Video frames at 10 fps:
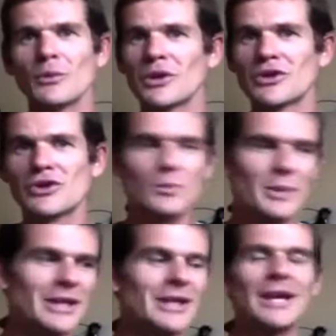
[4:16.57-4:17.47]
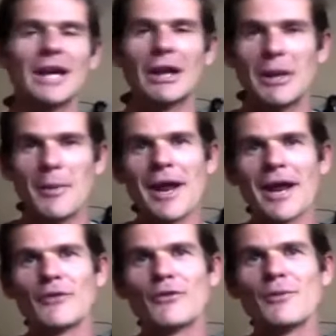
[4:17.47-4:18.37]
which should be
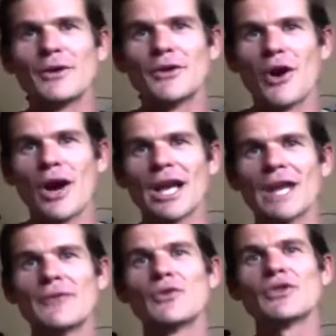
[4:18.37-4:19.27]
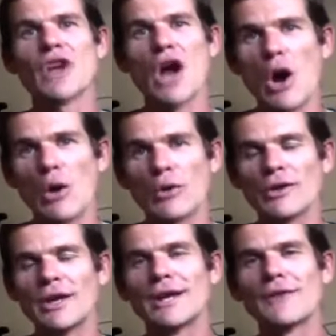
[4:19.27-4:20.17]
eliminated from your diet if you're into health.